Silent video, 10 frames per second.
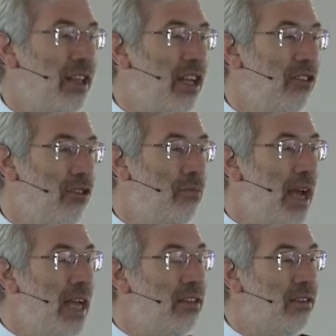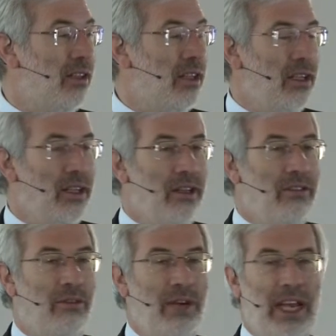that you made
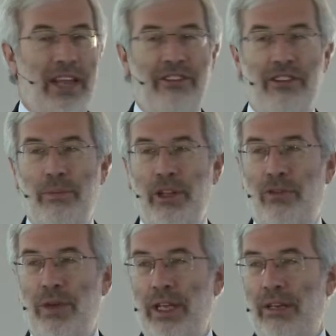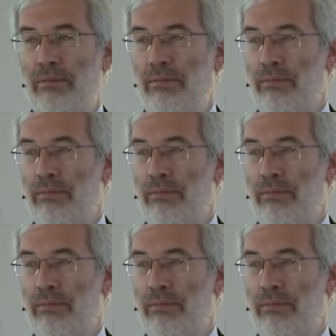the relation between